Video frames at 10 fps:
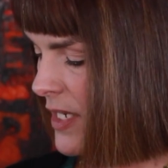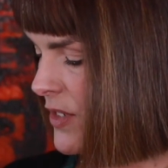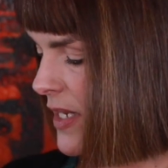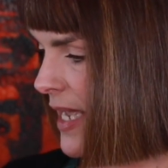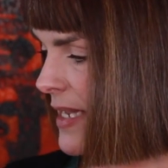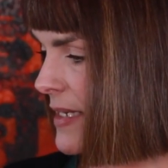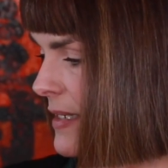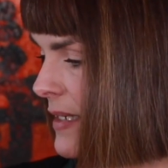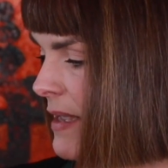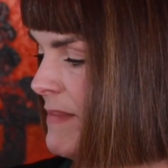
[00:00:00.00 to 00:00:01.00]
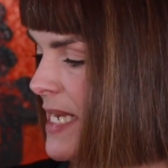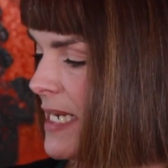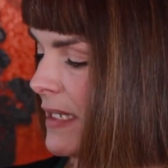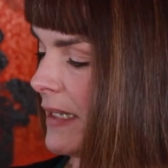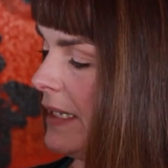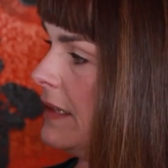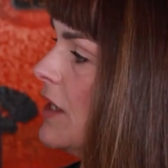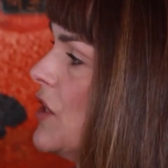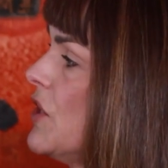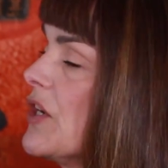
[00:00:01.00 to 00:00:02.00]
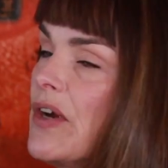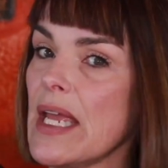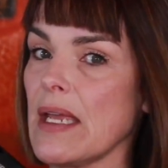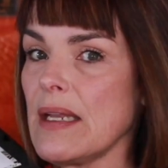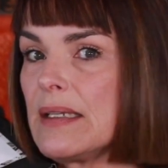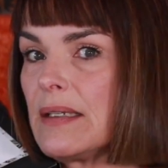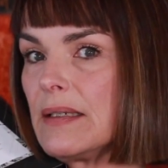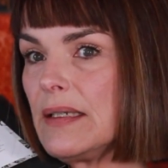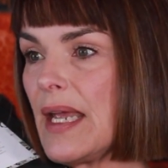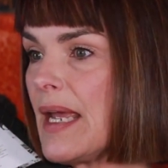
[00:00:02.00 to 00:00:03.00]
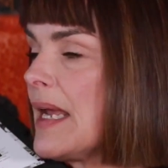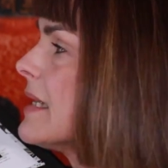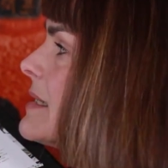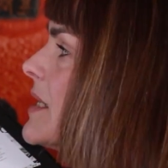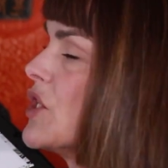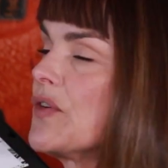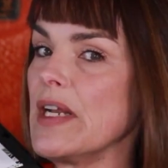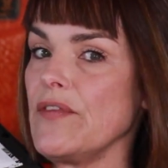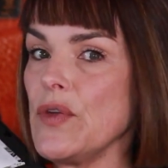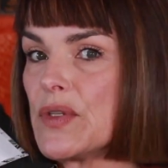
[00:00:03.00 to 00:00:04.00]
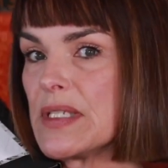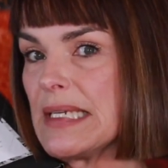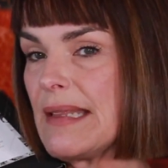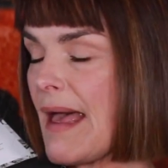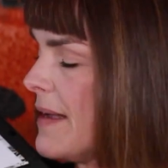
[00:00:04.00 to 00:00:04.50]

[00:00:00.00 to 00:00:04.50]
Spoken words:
and you get immediately, you're in. Yay, it says you're in, if you can see